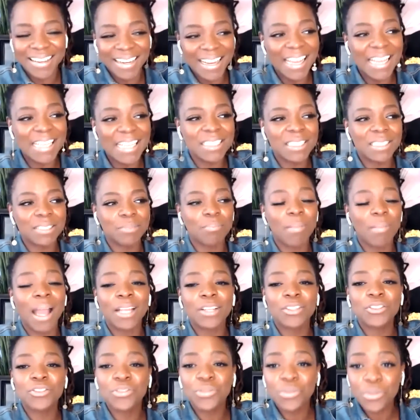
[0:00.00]
it's
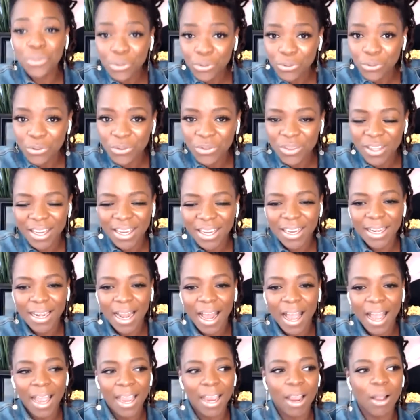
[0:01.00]
my truth, and
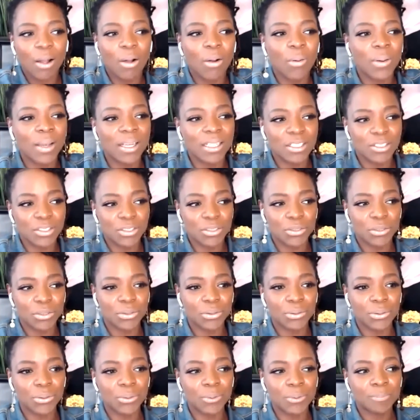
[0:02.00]
I owe it
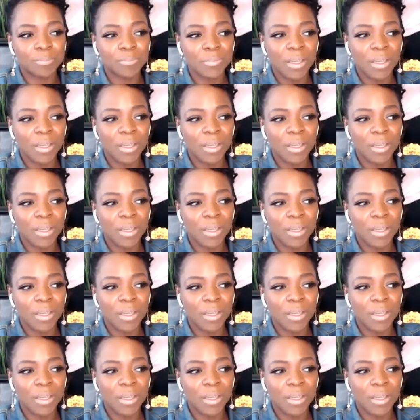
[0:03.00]
to